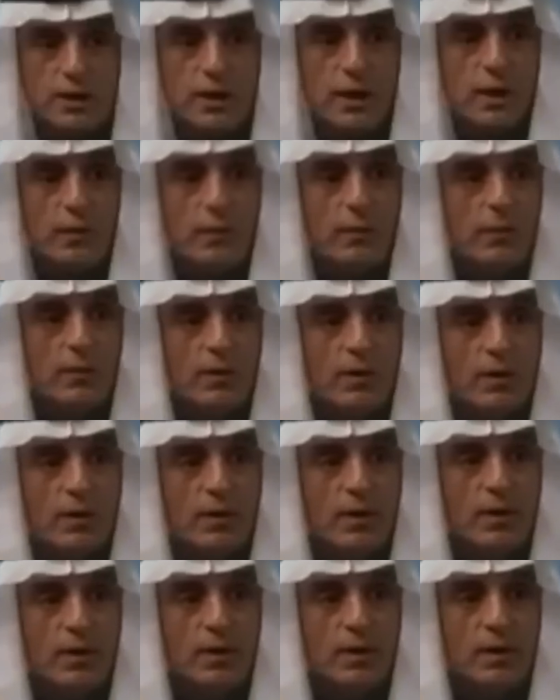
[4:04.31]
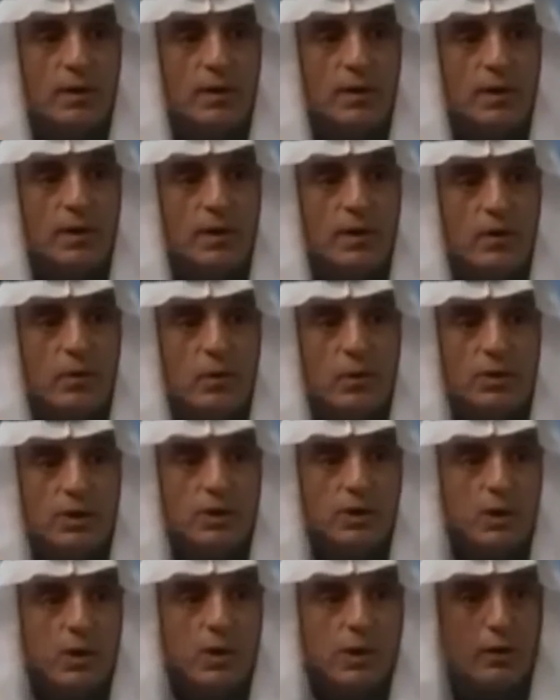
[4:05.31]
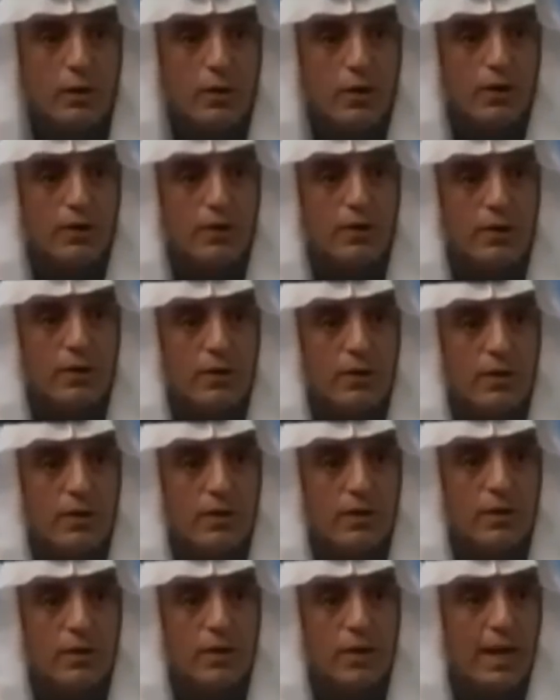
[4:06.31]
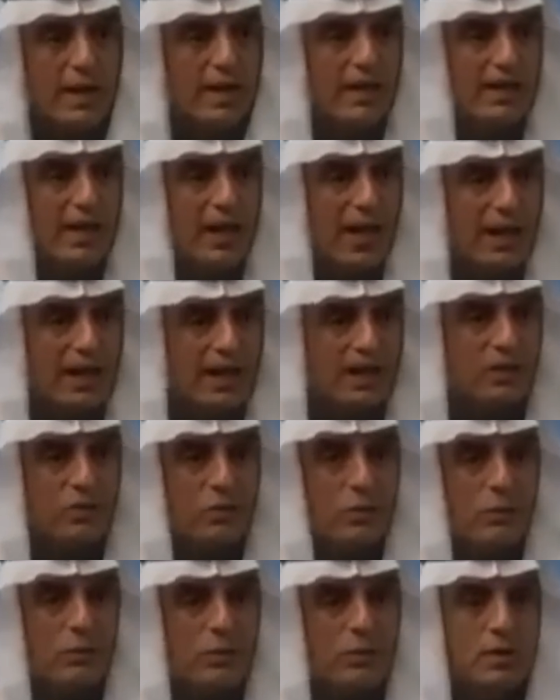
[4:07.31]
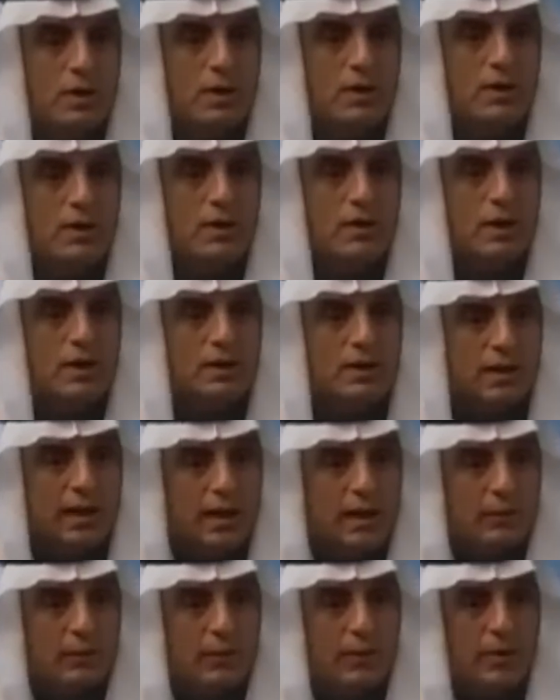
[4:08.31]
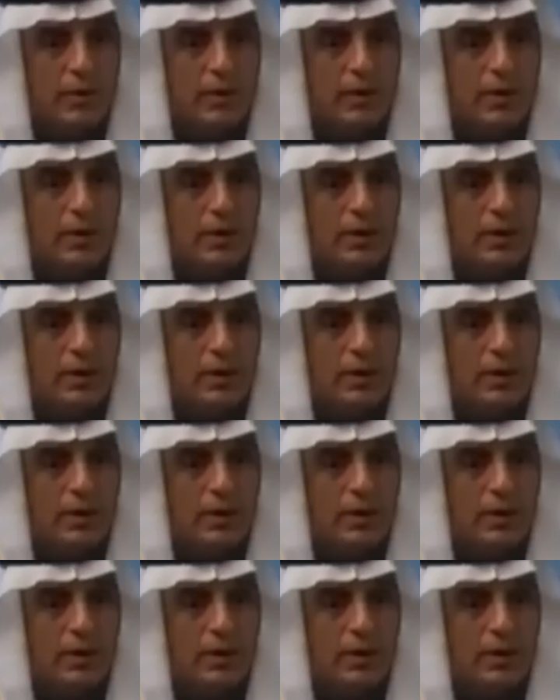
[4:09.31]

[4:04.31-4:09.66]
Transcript: if Islam was intolerant and Daesh represented Islam,